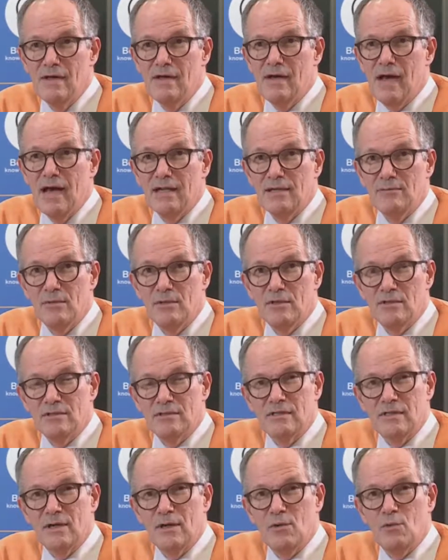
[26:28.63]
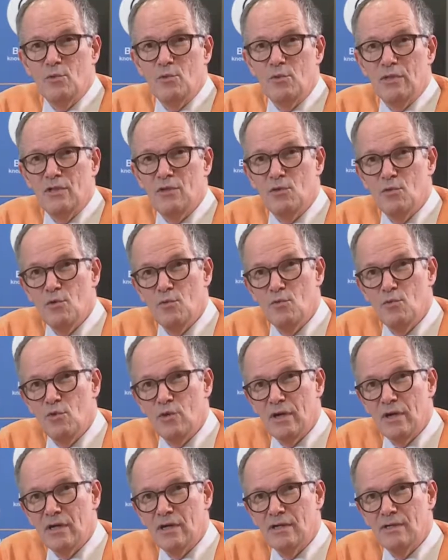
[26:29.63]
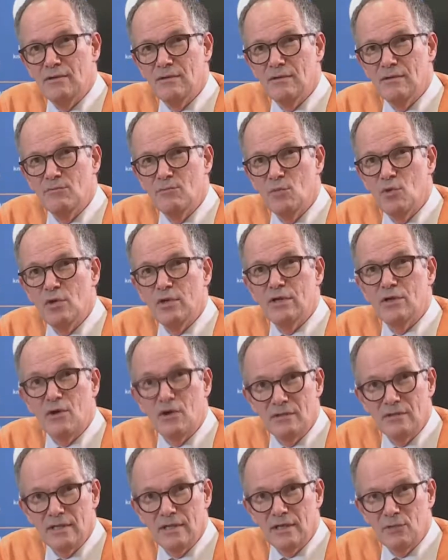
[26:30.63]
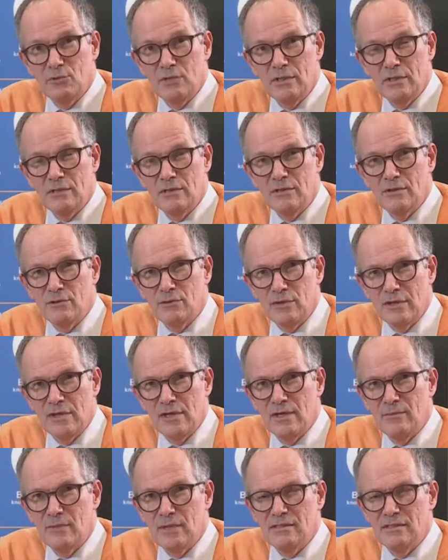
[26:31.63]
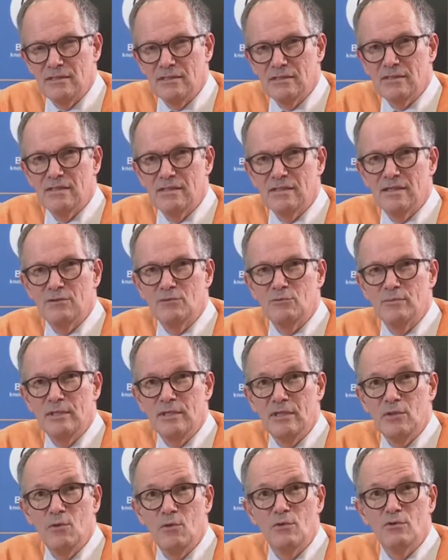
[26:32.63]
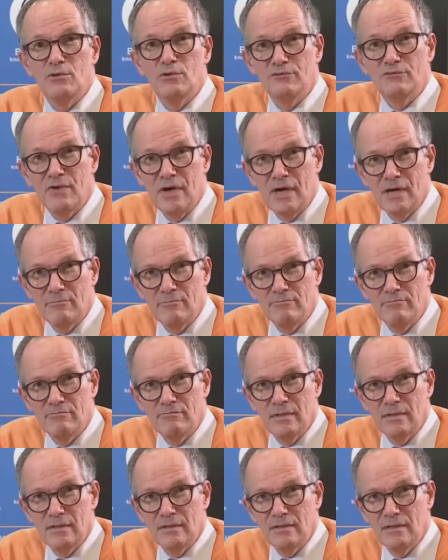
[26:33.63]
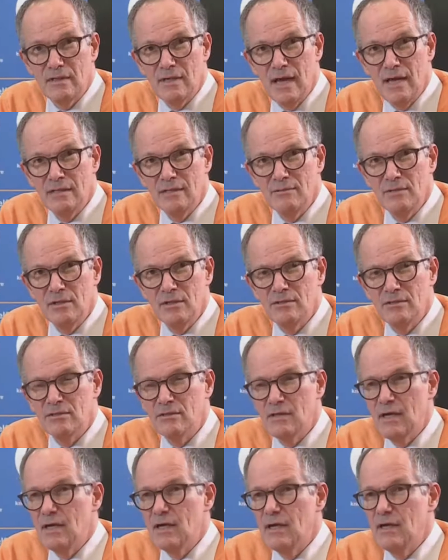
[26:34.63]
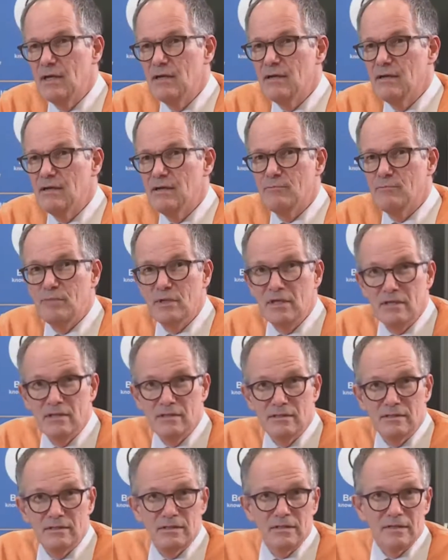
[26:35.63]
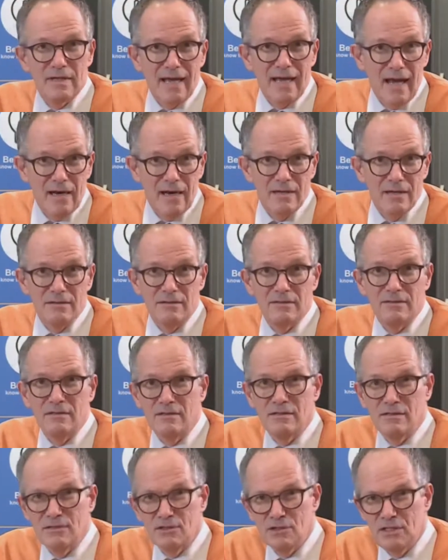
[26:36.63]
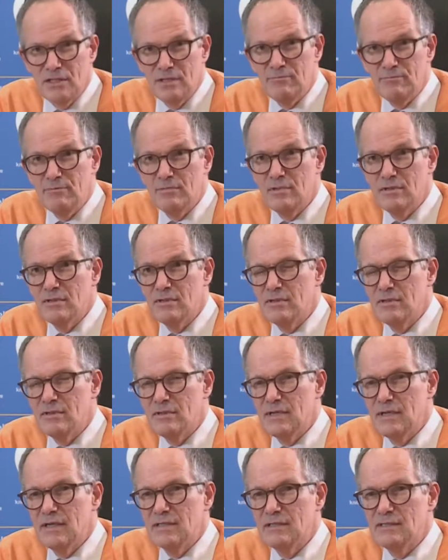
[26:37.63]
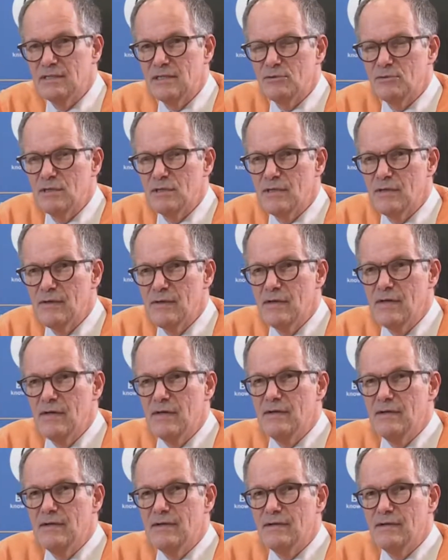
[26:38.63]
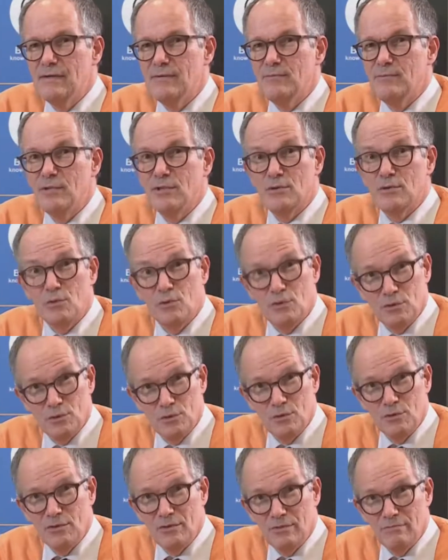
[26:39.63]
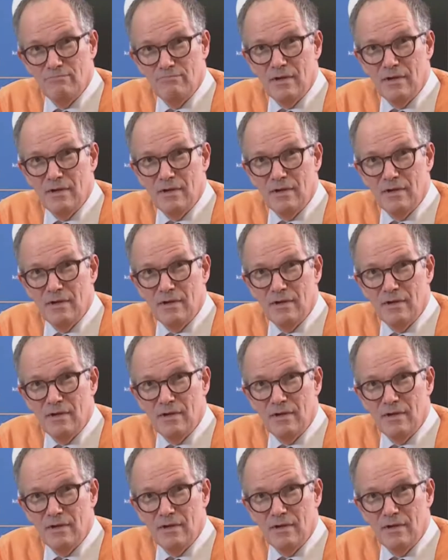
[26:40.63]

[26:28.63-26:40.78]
animals with whom we are more in contact with on a regular basis, and that would be all the farm animals, pigs, cattle, sheep, etc., but also the